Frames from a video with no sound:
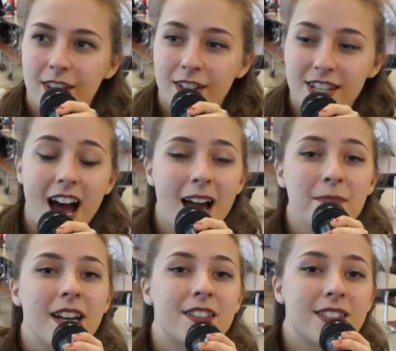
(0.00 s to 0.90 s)
the
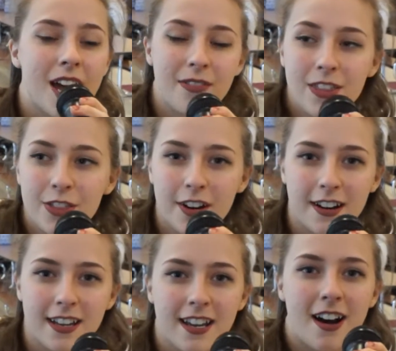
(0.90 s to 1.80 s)
time it's
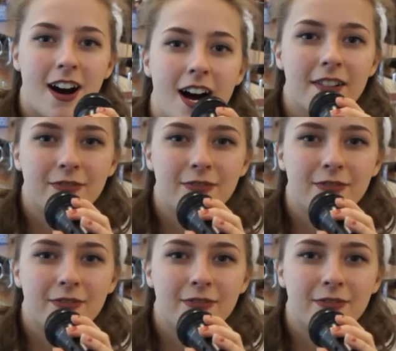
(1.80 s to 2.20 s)
7:30 on